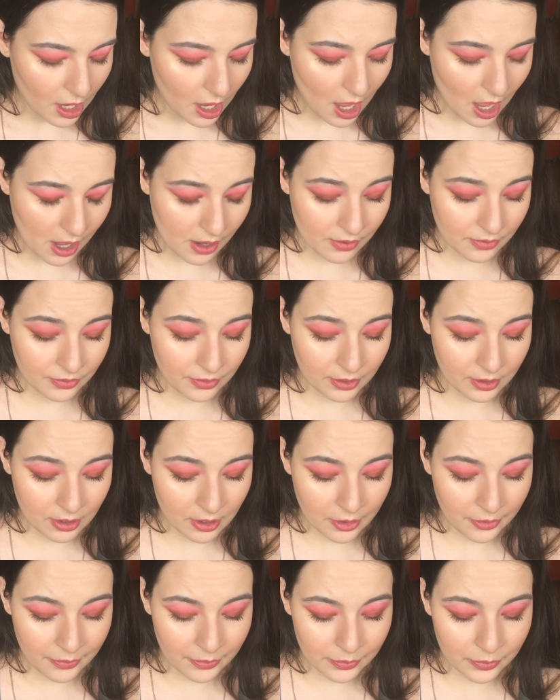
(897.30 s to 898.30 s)
have
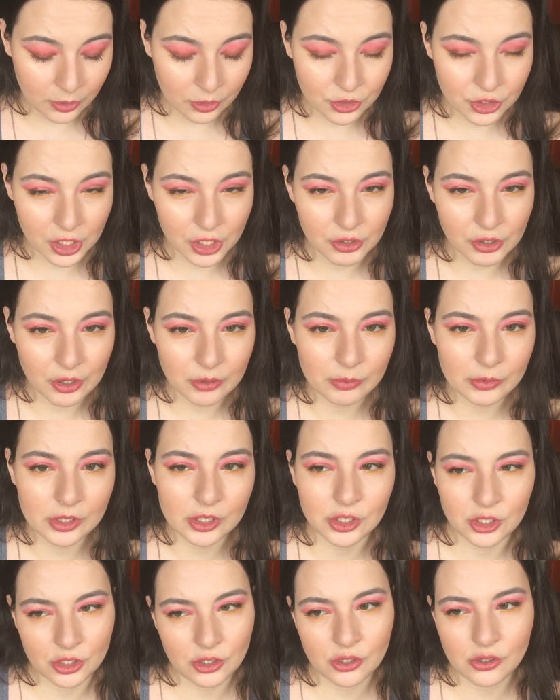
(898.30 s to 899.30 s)

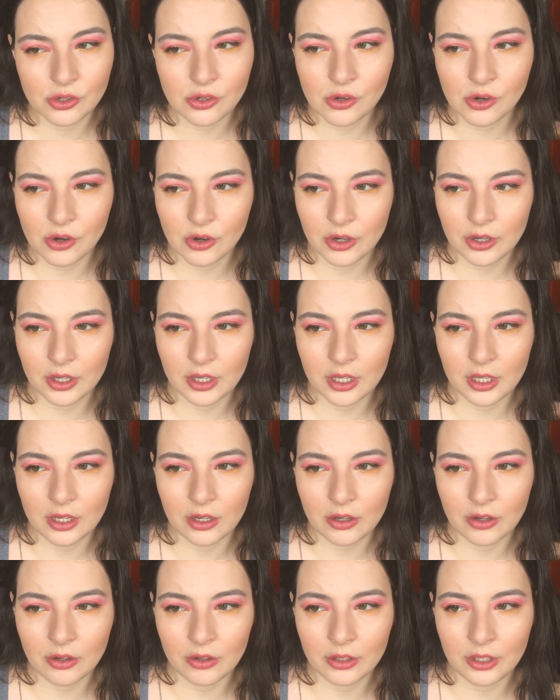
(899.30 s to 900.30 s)
multichromes too
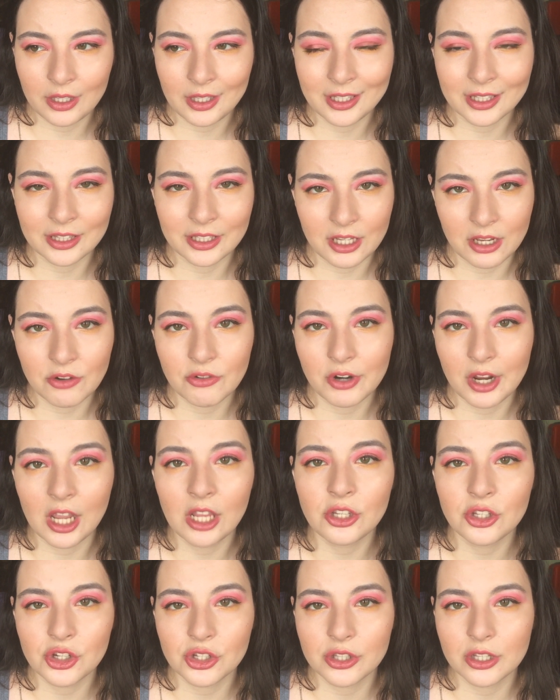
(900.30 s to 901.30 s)
in their
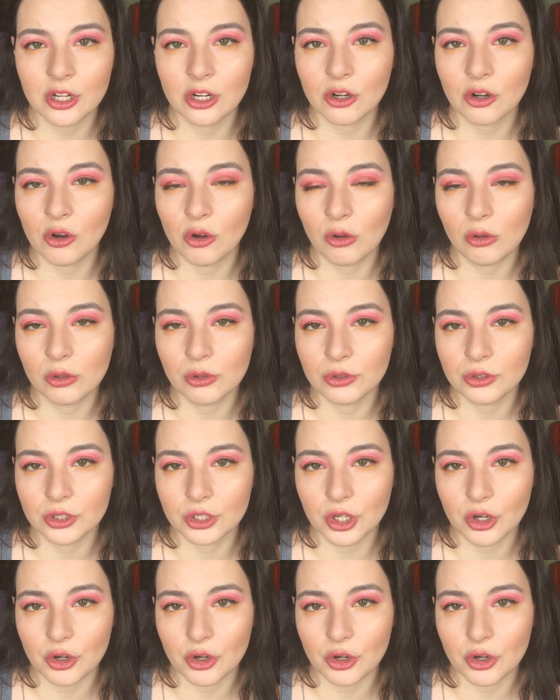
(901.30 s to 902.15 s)
range. They're called